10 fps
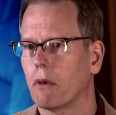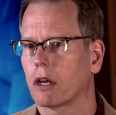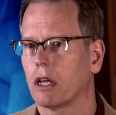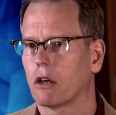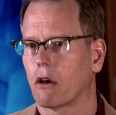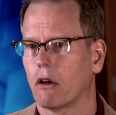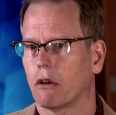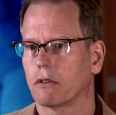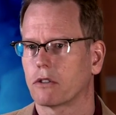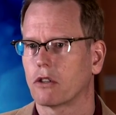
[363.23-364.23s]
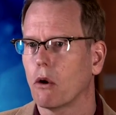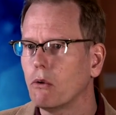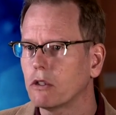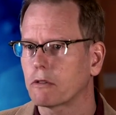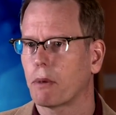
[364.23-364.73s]
monkey calls
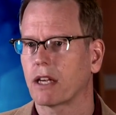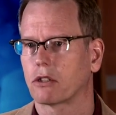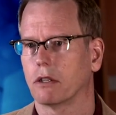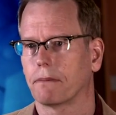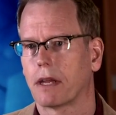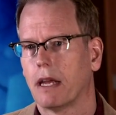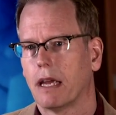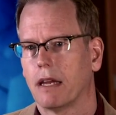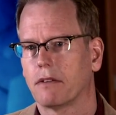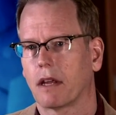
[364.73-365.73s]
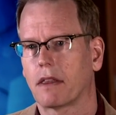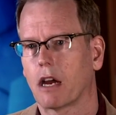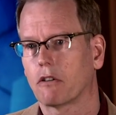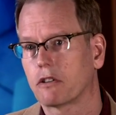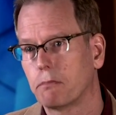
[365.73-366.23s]
so special is that they
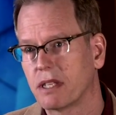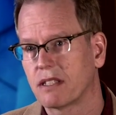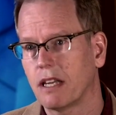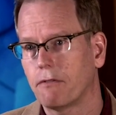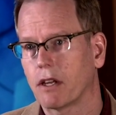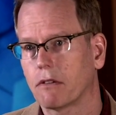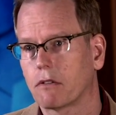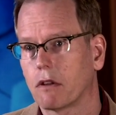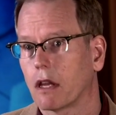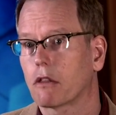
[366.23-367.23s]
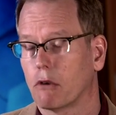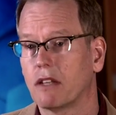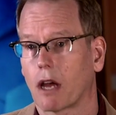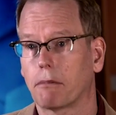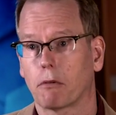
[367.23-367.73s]
are specific to the 3
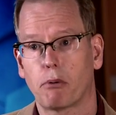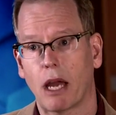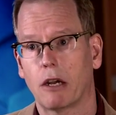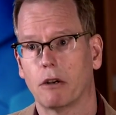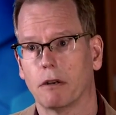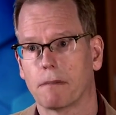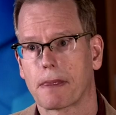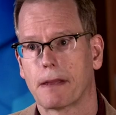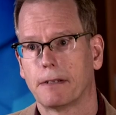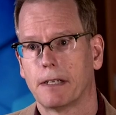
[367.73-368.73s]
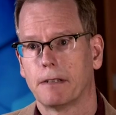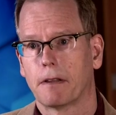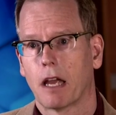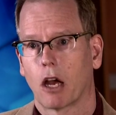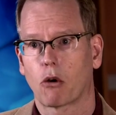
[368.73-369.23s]
types of predator.
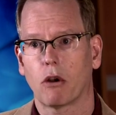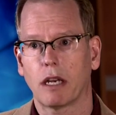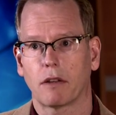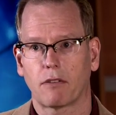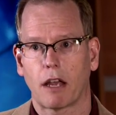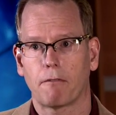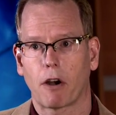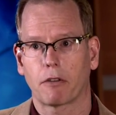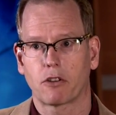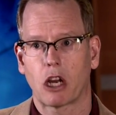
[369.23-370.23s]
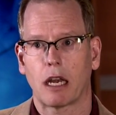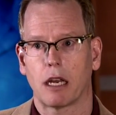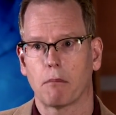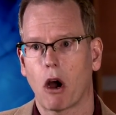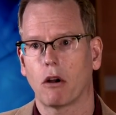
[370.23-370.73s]
According to Seyfarth,
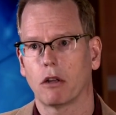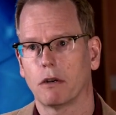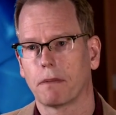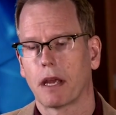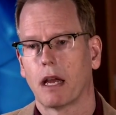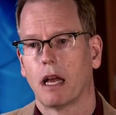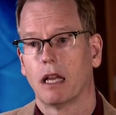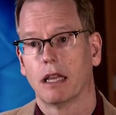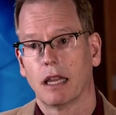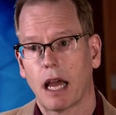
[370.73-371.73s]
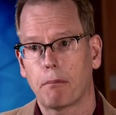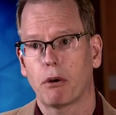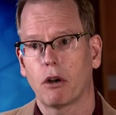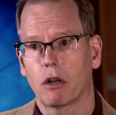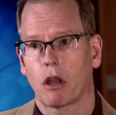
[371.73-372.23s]
Cheney, and Marlar,
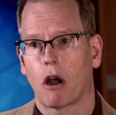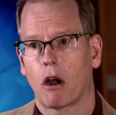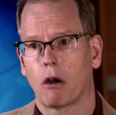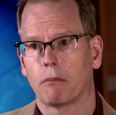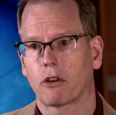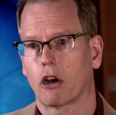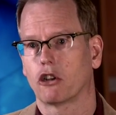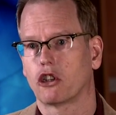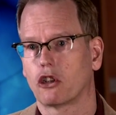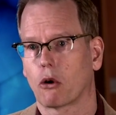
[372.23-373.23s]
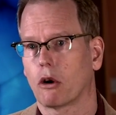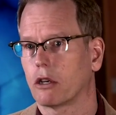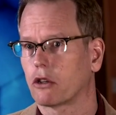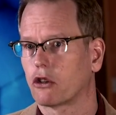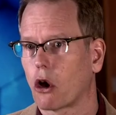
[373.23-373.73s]
leopard alarms are
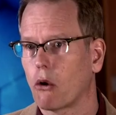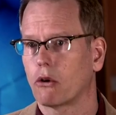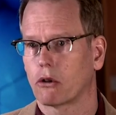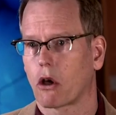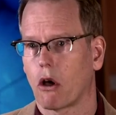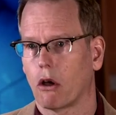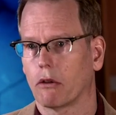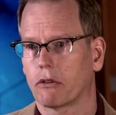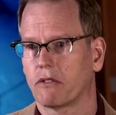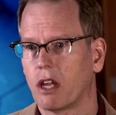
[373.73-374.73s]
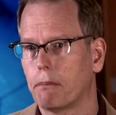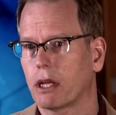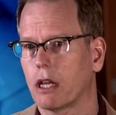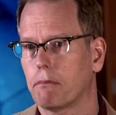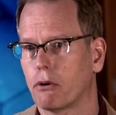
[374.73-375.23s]
short tonal calls
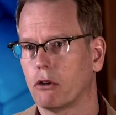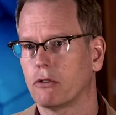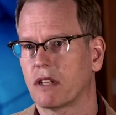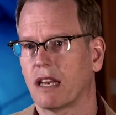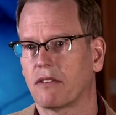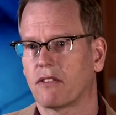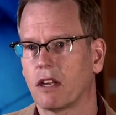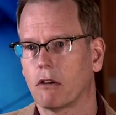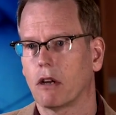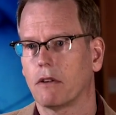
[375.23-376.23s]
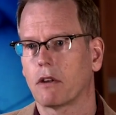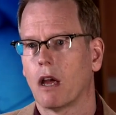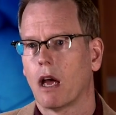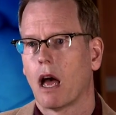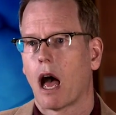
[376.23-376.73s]
typically produced in a series
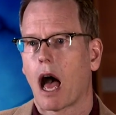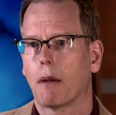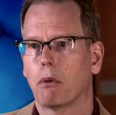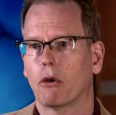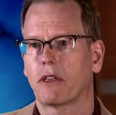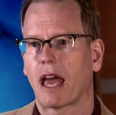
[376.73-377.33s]
on both